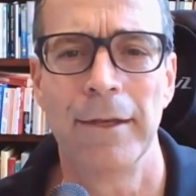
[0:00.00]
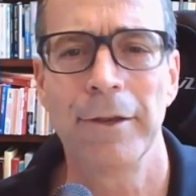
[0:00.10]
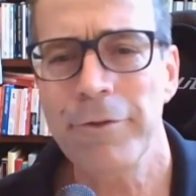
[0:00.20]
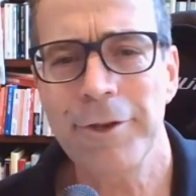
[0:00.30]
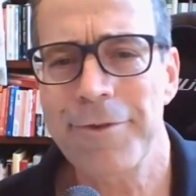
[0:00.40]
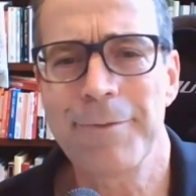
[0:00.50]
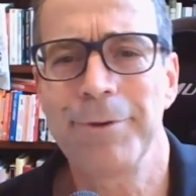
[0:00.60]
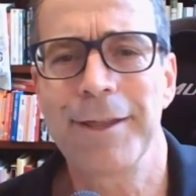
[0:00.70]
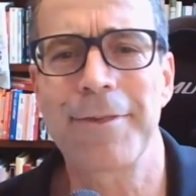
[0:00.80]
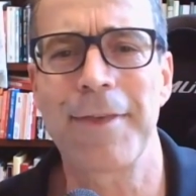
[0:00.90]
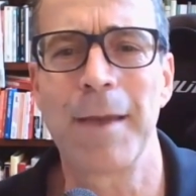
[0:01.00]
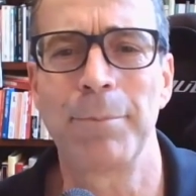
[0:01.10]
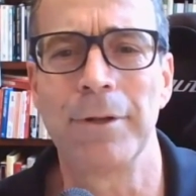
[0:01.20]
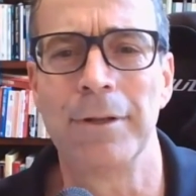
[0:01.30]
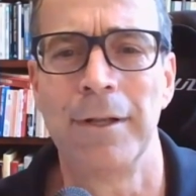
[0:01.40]
Here's a simple
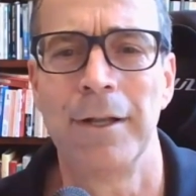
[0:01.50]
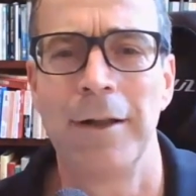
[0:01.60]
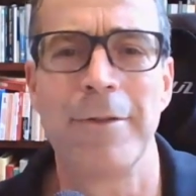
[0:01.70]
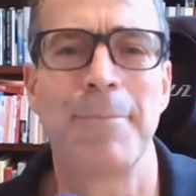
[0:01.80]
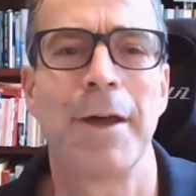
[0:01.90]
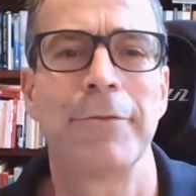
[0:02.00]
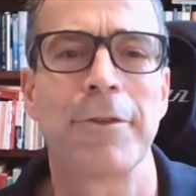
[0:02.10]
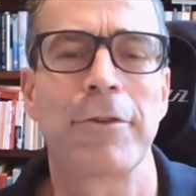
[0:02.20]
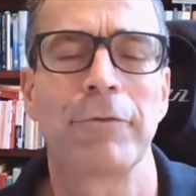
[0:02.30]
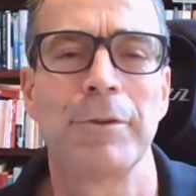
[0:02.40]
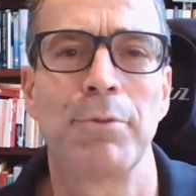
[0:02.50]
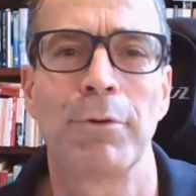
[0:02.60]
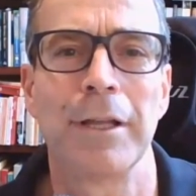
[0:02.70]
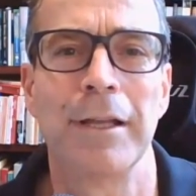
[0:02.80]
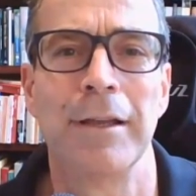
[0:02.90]
example of the benefits of
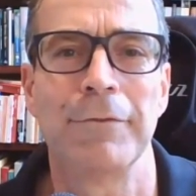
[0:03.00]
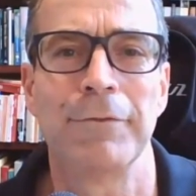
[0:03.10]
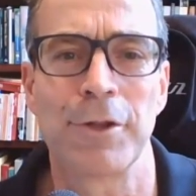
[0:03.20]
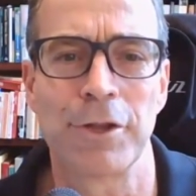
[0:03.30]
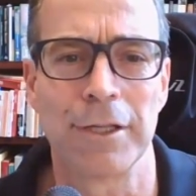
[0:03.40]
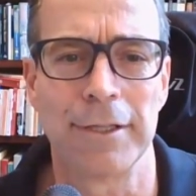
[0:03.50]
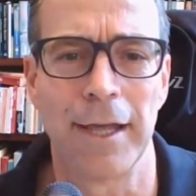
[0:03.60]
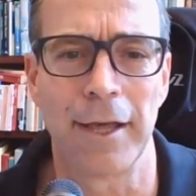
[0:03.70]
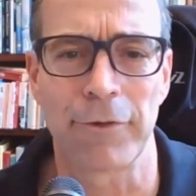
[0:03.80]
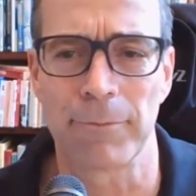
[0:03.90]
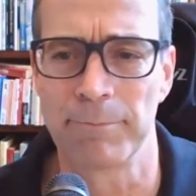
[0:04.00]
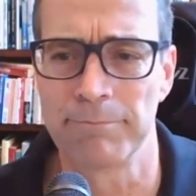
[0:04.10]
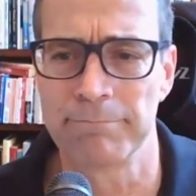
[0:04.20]
reporting phishing attacks.